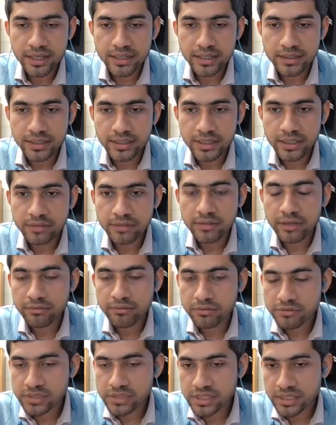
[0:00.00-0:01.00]
So I
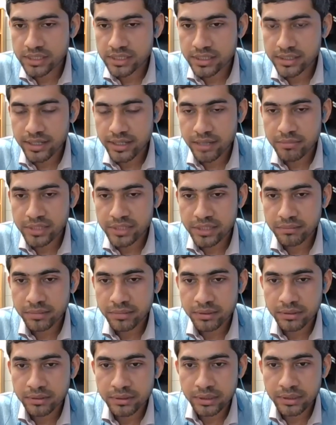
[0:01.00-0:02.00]
will stop
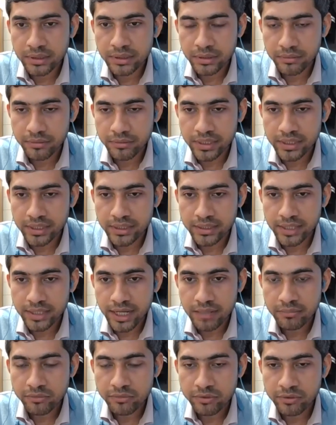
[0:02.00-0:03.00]
streaming now, and
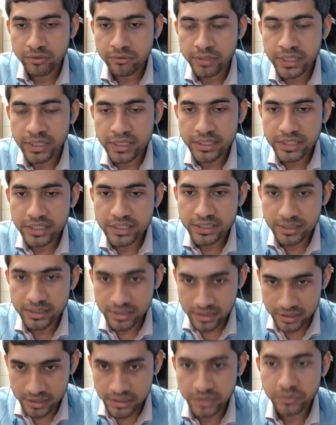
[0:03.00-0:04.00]
I will make way
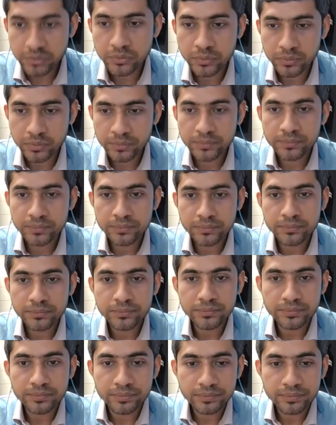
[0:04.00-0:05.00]
for my
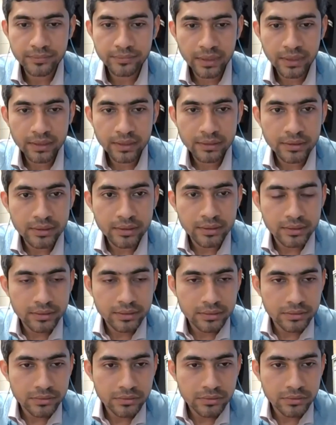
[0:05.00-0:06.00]
next colleague
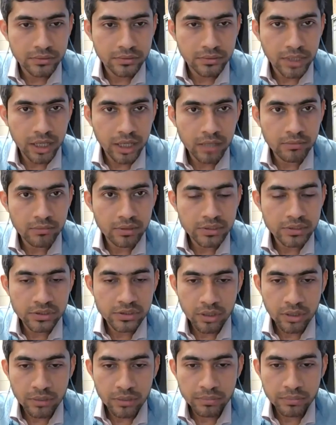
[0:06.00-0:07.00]
on
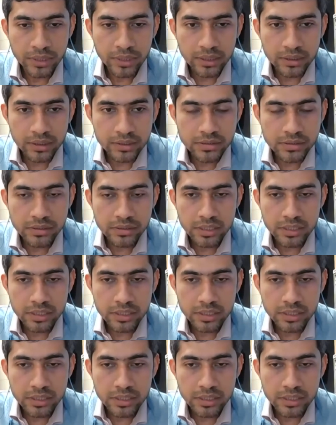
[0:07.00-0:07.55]
the live stream.